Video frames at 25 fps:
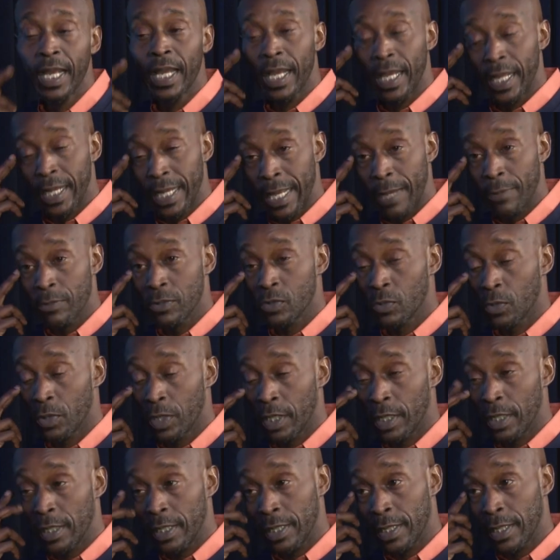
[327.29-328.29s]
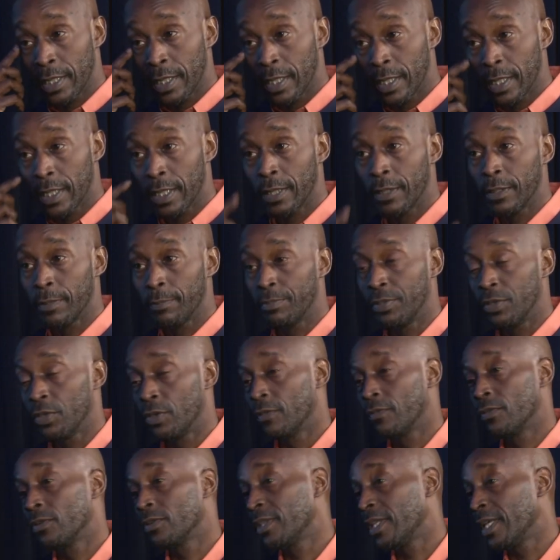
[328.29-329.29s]
And that was one of the
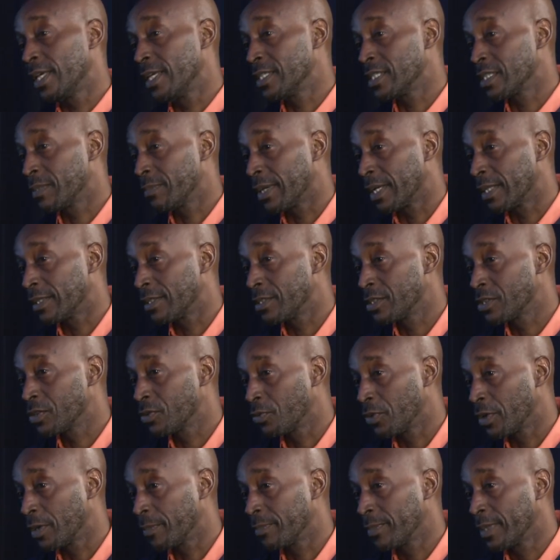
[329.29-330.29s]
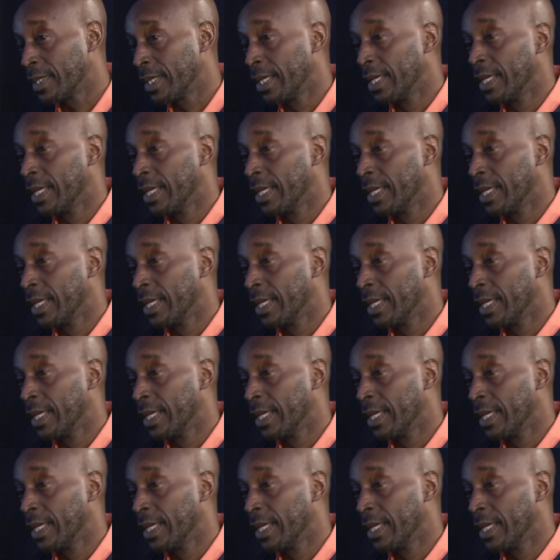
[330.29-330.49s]
beautiful things about the script.